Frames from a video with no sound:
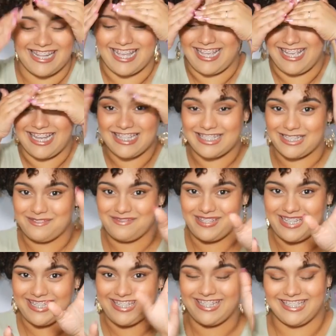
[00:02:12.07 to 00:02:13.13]
Like y'all see
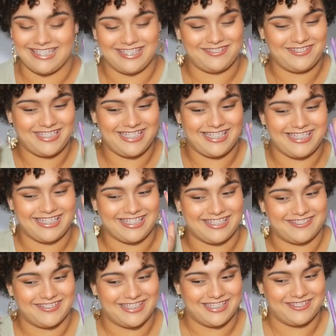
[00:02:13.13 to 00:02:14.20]
me? Y'all see me
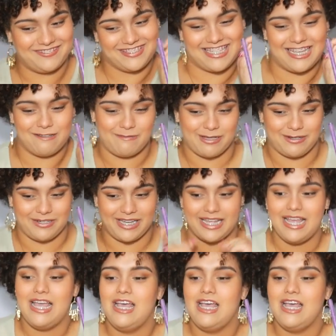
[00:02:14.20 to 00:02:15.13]
glowing up. Okay, period.